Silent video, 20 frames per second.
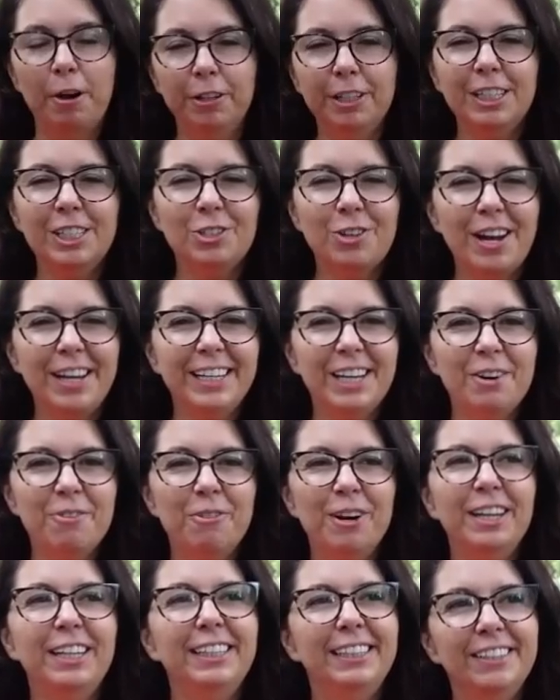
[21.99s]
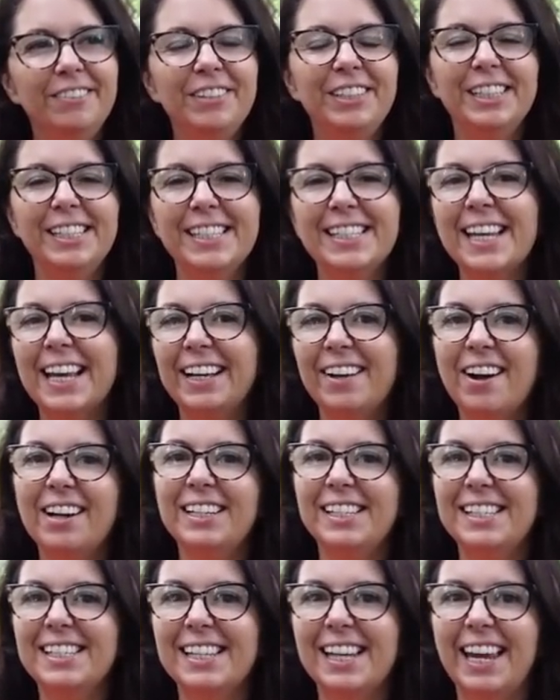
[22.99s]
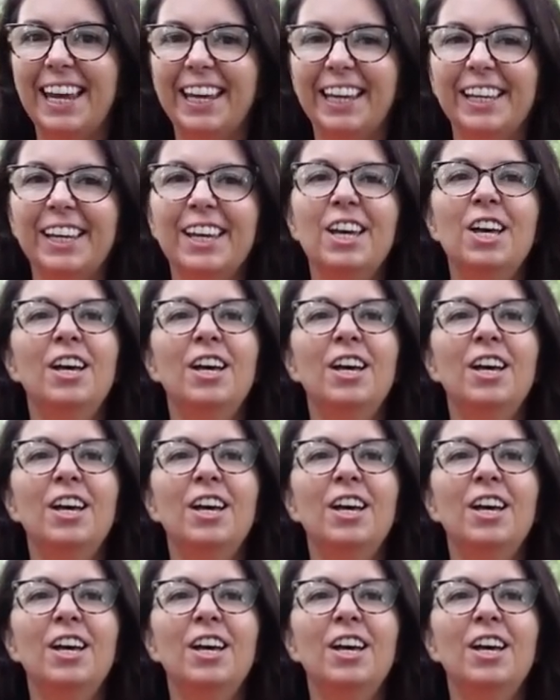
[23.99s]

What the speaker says: I'm gonna try out what living in Saigon is like.